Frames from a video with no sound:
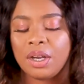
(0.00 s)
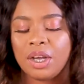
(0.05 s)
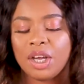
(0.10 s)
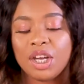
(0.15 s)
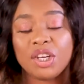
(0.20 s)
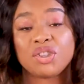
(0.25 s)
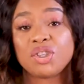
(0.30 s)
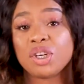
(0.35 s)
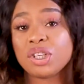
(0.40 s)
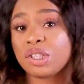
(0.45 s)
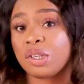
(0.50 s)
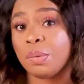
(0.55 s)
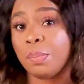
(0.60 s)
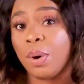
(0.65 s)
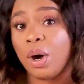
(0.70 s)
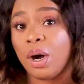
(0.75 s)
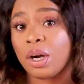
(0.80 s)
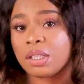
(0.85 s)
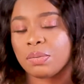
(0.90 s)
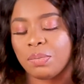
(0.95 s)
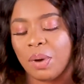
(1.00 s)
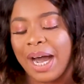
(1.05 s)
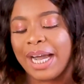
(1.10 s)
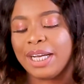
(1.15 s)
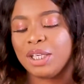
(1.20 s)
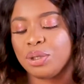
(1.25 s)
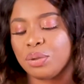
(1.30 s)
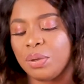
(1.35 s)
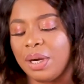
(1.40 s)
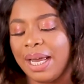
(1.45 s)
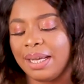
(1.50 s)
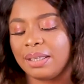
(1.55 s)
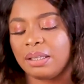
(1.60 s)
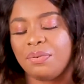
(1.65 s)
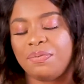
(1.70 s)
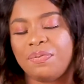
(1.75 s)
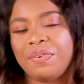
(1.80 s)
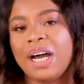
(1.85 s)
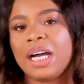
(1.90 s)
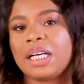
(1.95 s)
it's just a box but i do like the
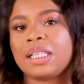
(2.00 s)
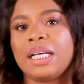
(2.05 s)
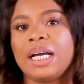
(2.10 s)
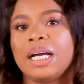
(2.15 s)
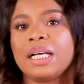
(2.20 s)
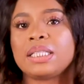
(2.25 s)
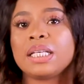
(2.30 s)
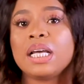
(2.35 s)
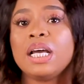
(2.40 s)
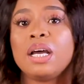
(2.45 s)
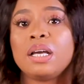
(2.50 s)
fact that